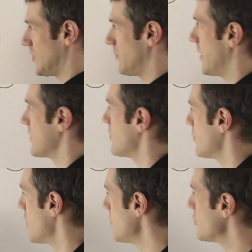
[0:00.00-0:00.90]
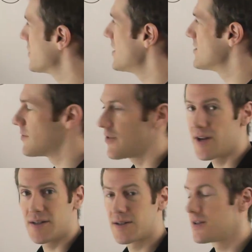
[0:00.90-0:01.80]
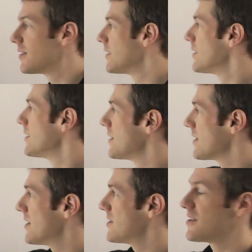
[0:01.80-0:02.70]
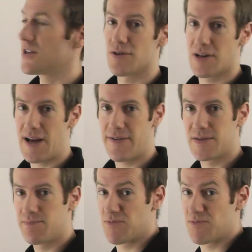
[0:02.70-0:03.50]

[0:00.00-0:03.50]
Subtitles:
Alright, so no more t's on the right, there's a t on the left.